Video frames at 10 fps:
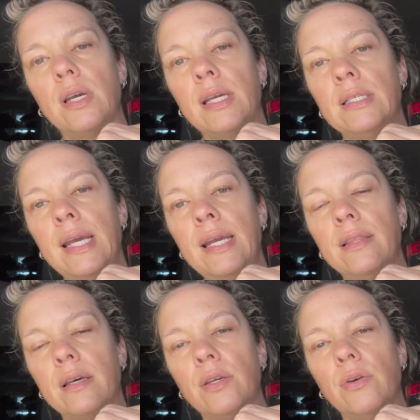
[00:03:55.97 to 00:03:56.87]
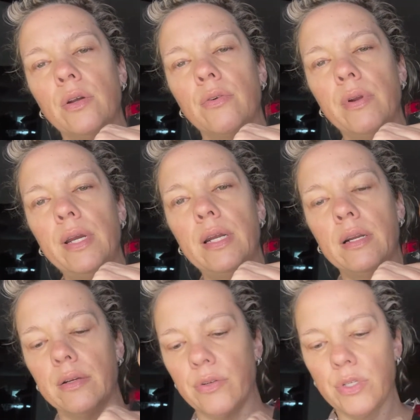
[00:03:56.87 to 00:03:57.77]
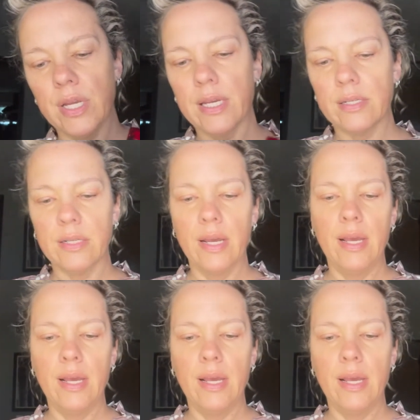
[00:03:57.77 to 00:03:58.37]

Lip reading: a date that you can read and understand,